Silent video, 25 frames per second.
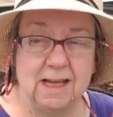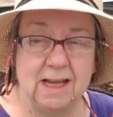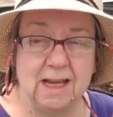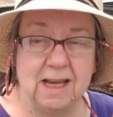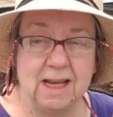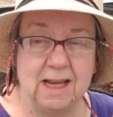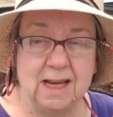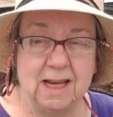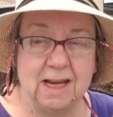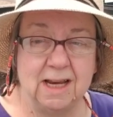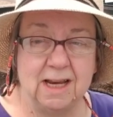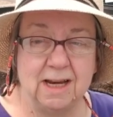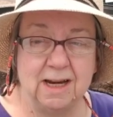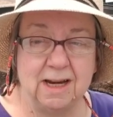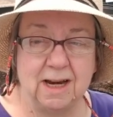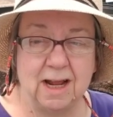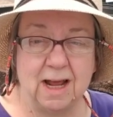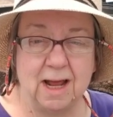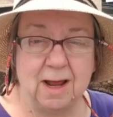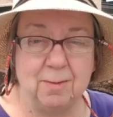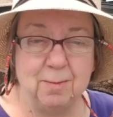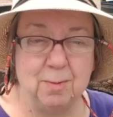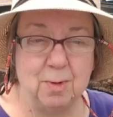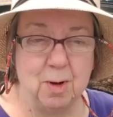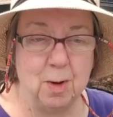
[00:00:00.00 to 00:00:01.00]
And
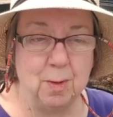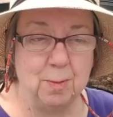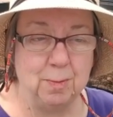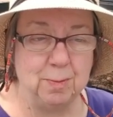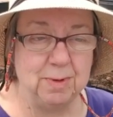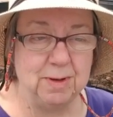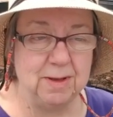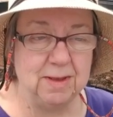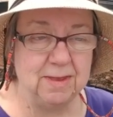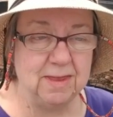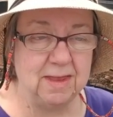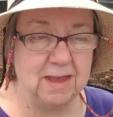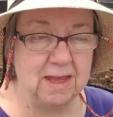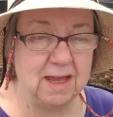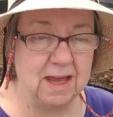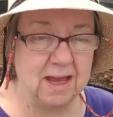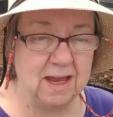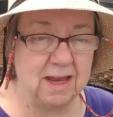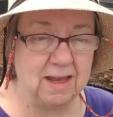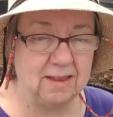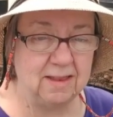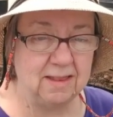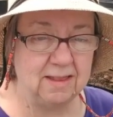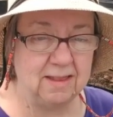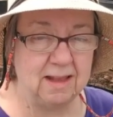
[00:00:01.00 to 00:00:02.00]
I'm hoping
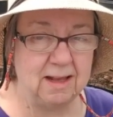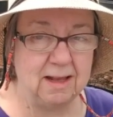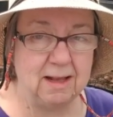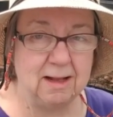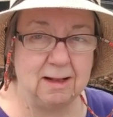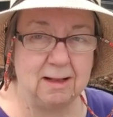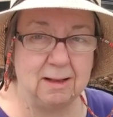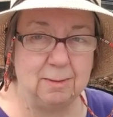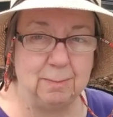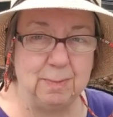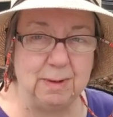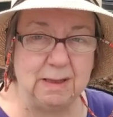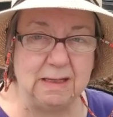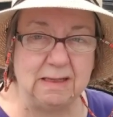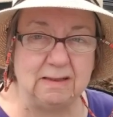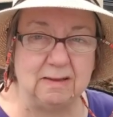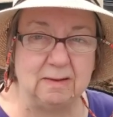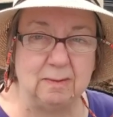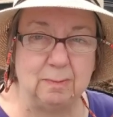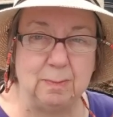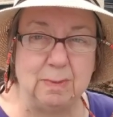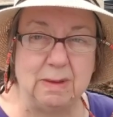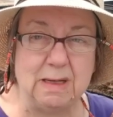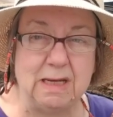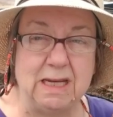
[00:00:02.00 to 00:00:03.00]
that they'll be
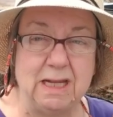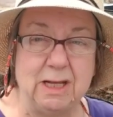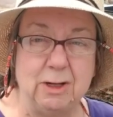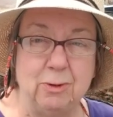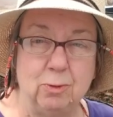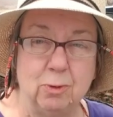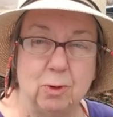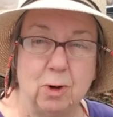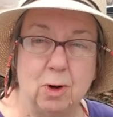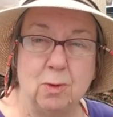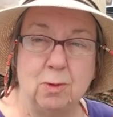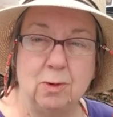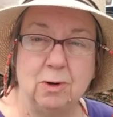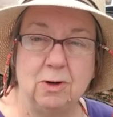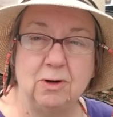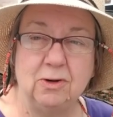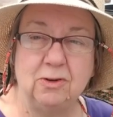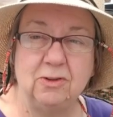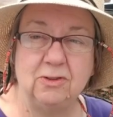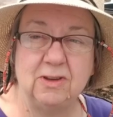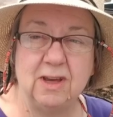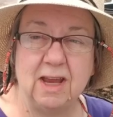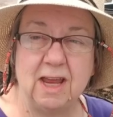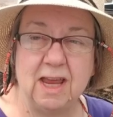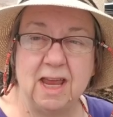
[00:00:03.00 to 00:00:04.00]
speedy
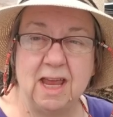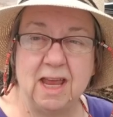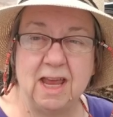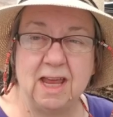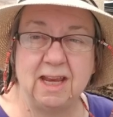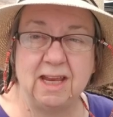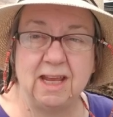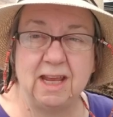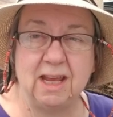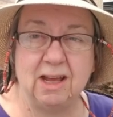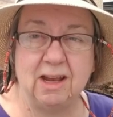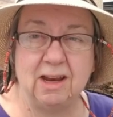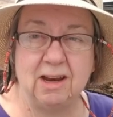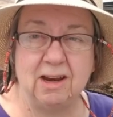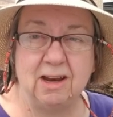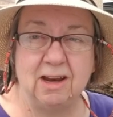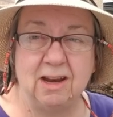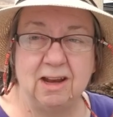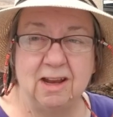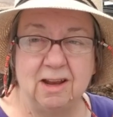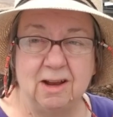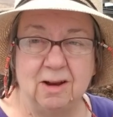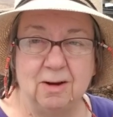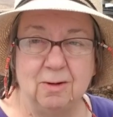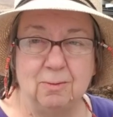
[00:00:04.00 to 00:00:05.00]
growers and get
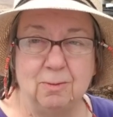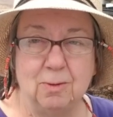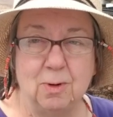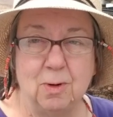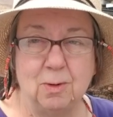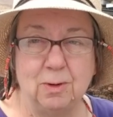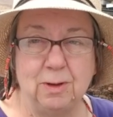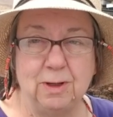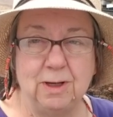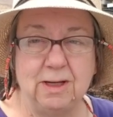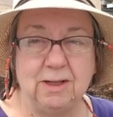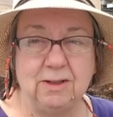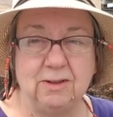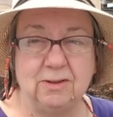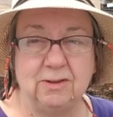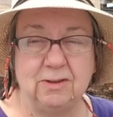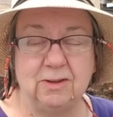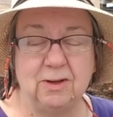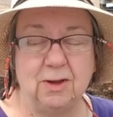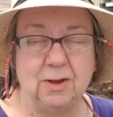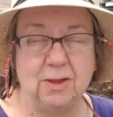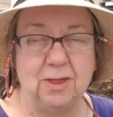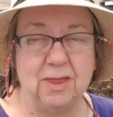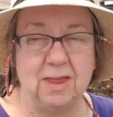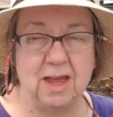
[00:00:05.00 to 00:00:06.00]
rolling
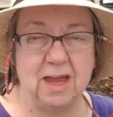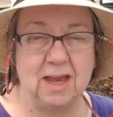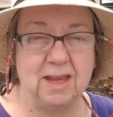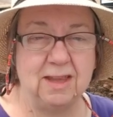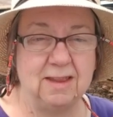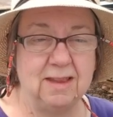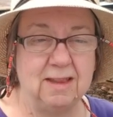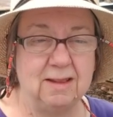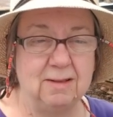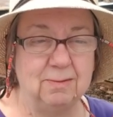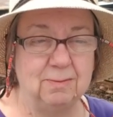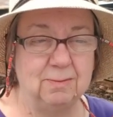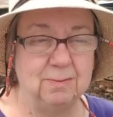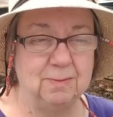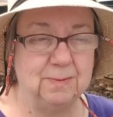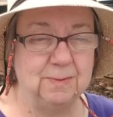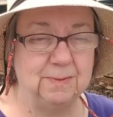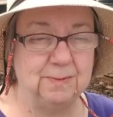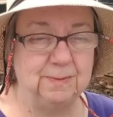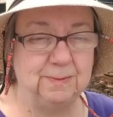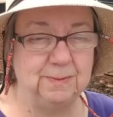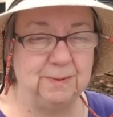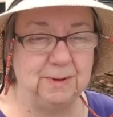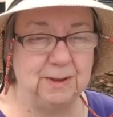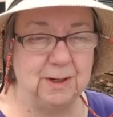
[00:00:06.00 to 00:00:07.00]
so that,
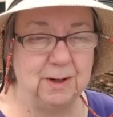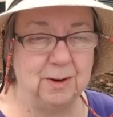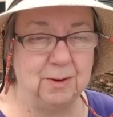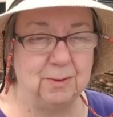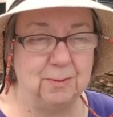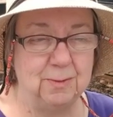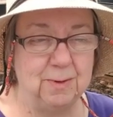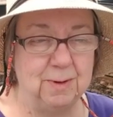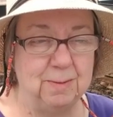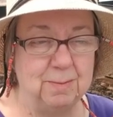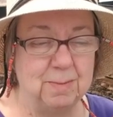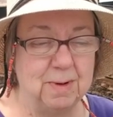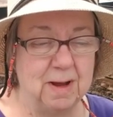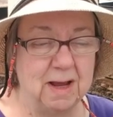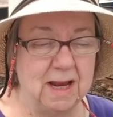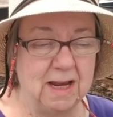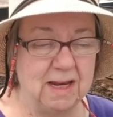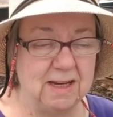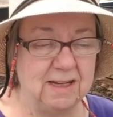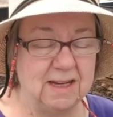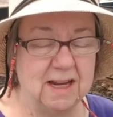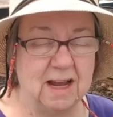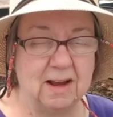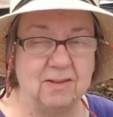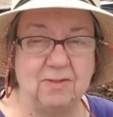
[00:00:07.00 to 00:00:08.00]
you know, when
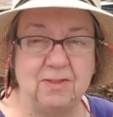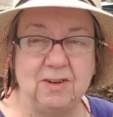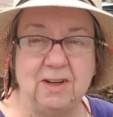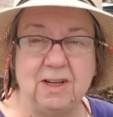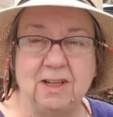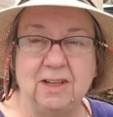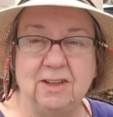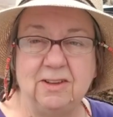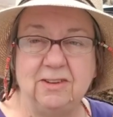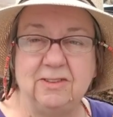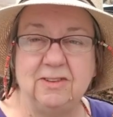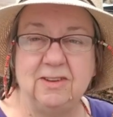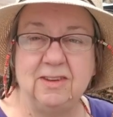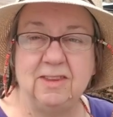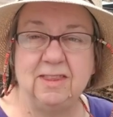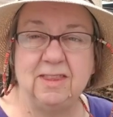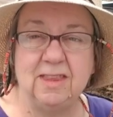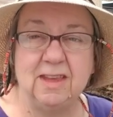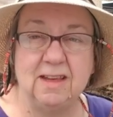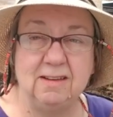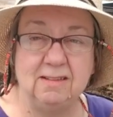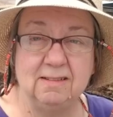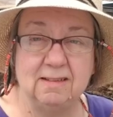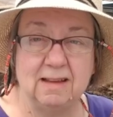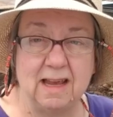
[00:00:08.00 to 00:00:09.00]
my daffodils and
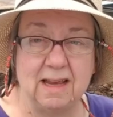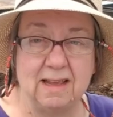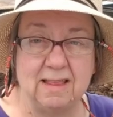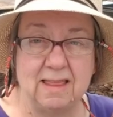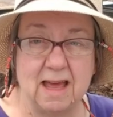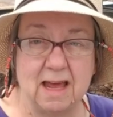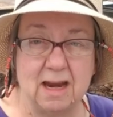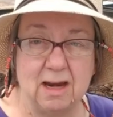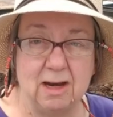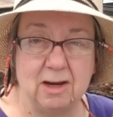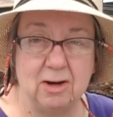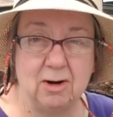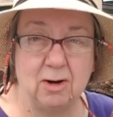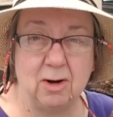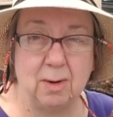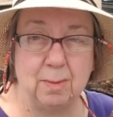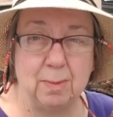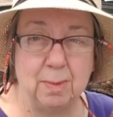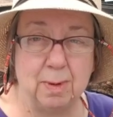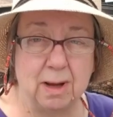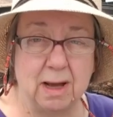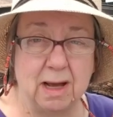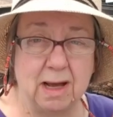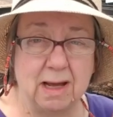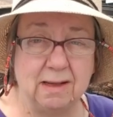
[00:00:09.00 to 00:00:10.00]
things like that in our
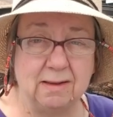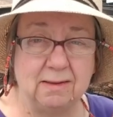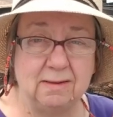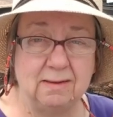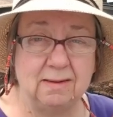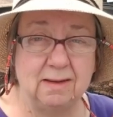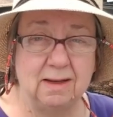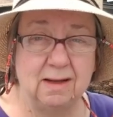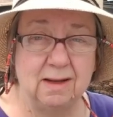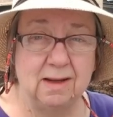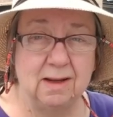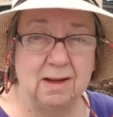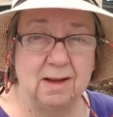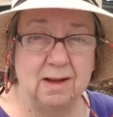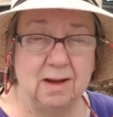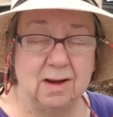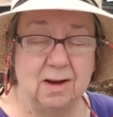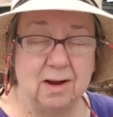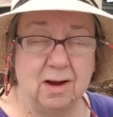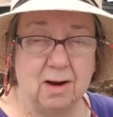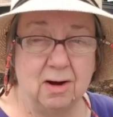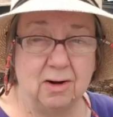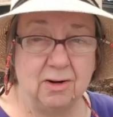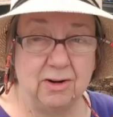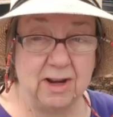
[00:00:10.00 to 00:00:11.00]
pots
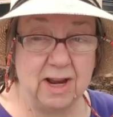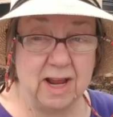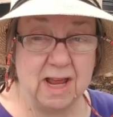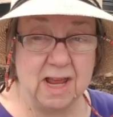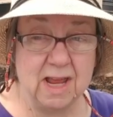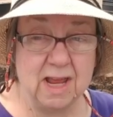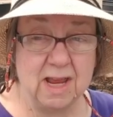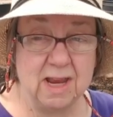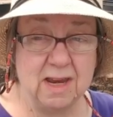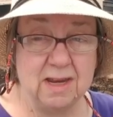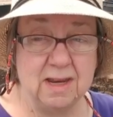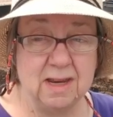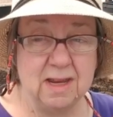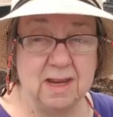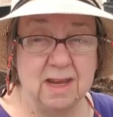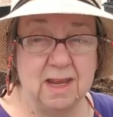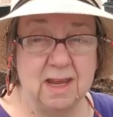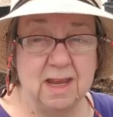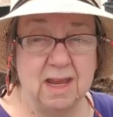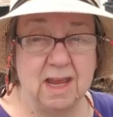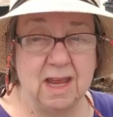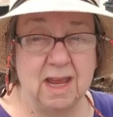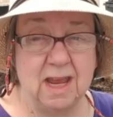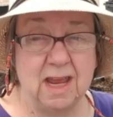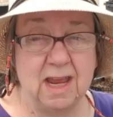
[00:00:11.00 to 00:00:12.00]
are done
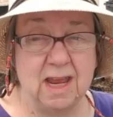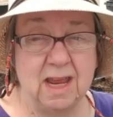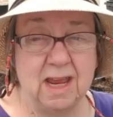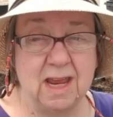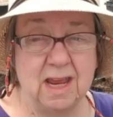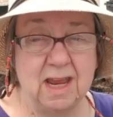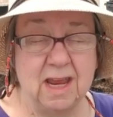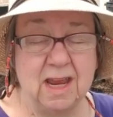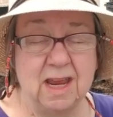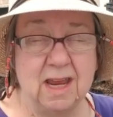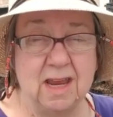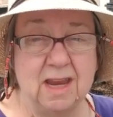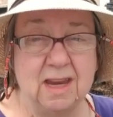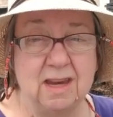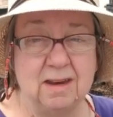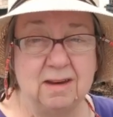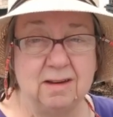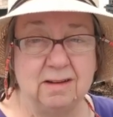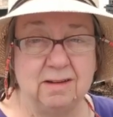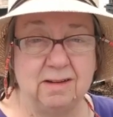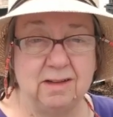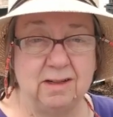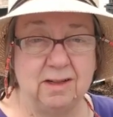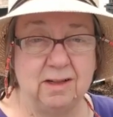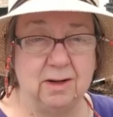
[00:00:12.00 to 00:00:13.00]

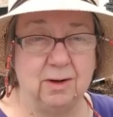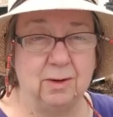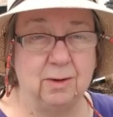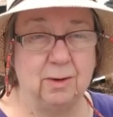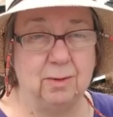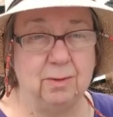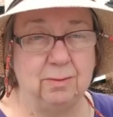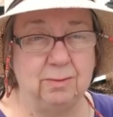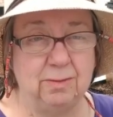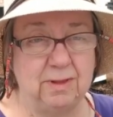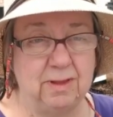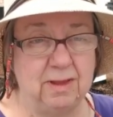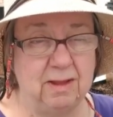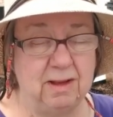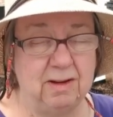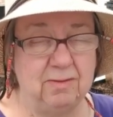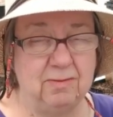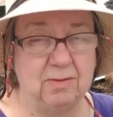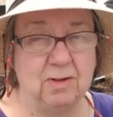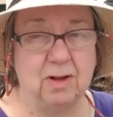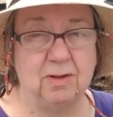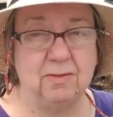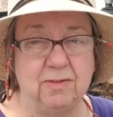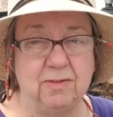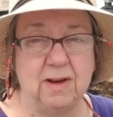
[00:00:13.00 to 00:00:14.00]
and, you know,
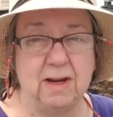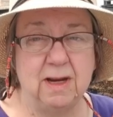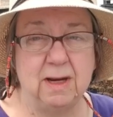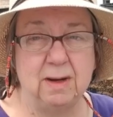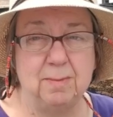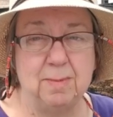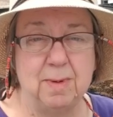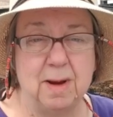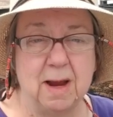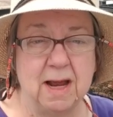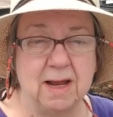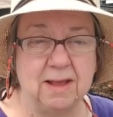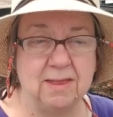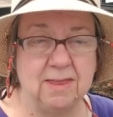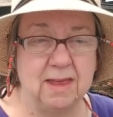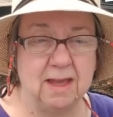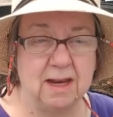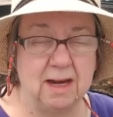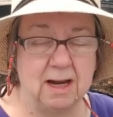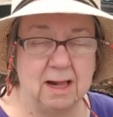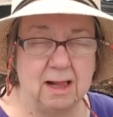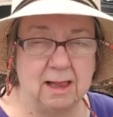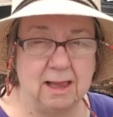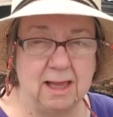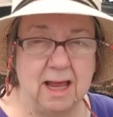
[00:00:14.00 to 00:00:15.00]
they've faded back,
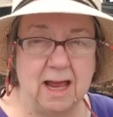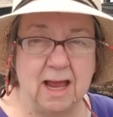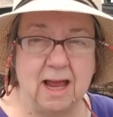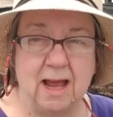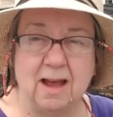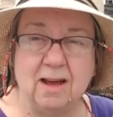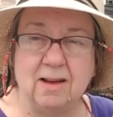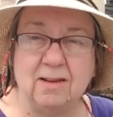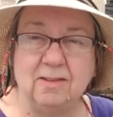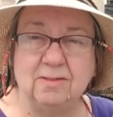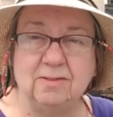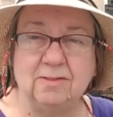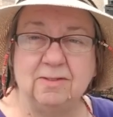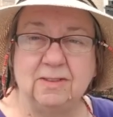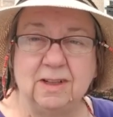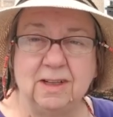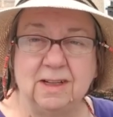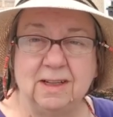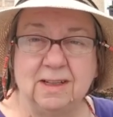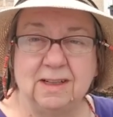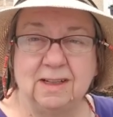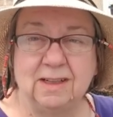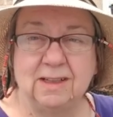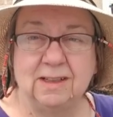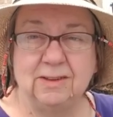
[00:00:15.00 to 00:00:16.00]
that I'll have
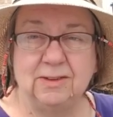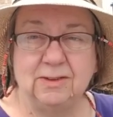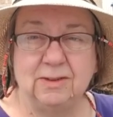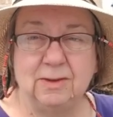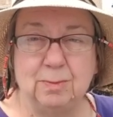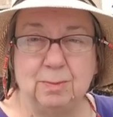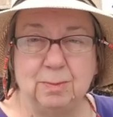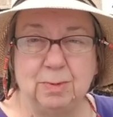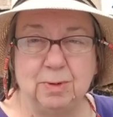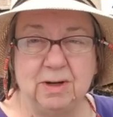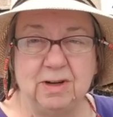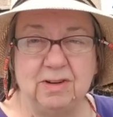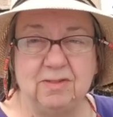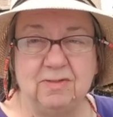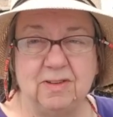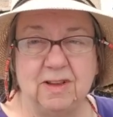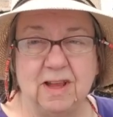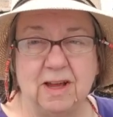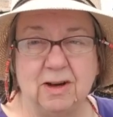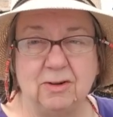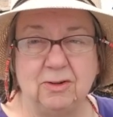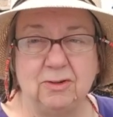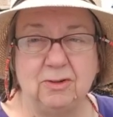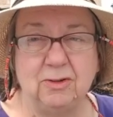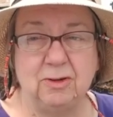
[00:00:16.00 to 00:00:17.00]
some pretty
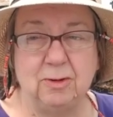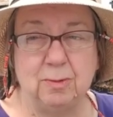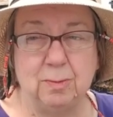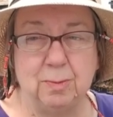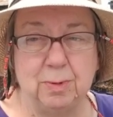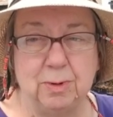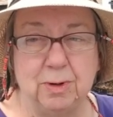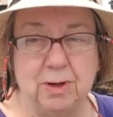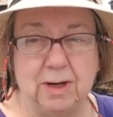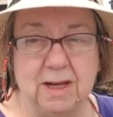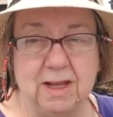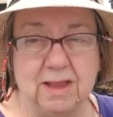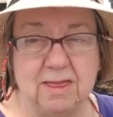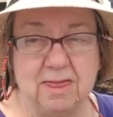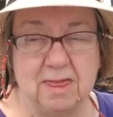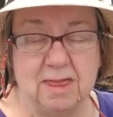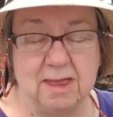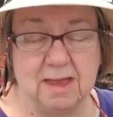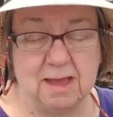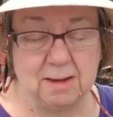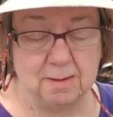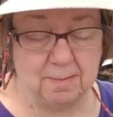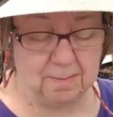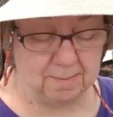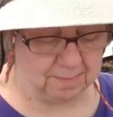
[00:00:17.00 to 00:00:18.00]
flowers to put in
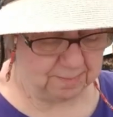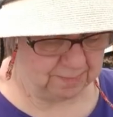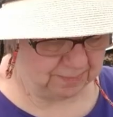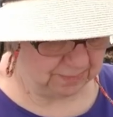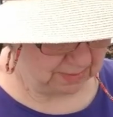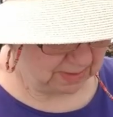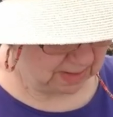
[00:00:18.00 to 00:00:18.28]
them.